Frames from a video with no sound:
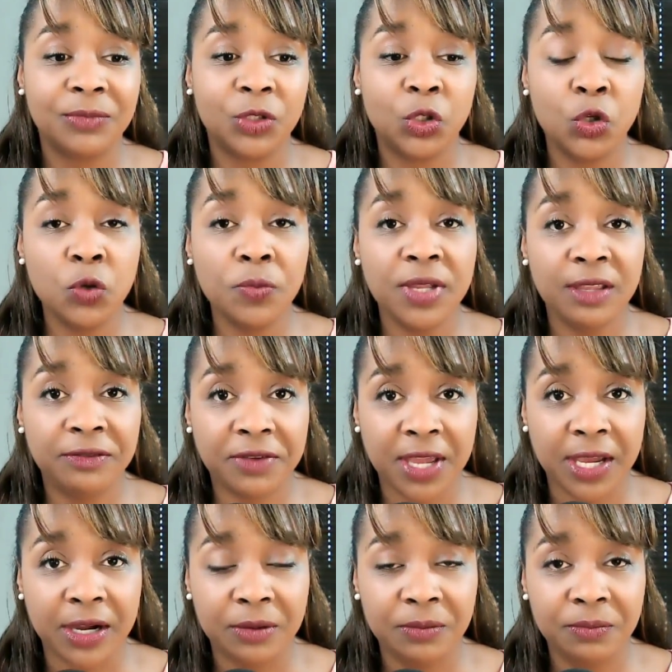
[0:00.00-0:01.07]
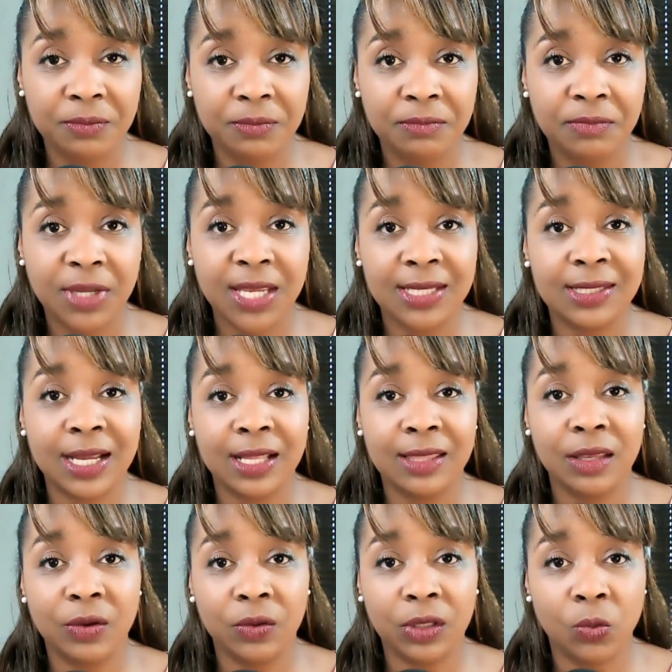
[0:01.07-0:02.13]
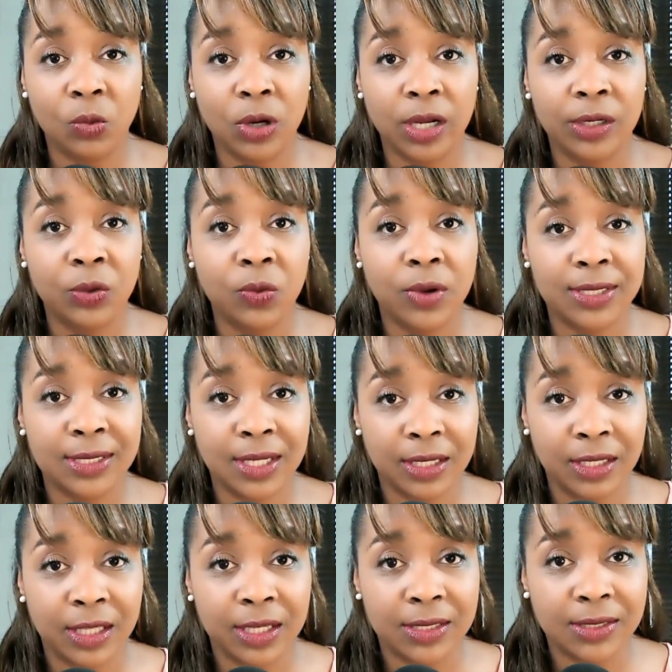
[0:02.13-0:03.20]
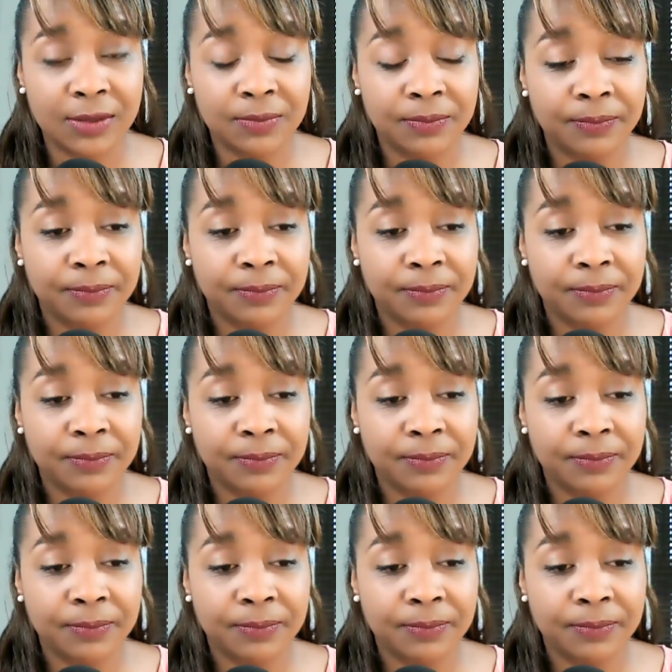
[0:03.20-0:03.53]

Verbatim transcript: to be fair, he's not the only one who has done this.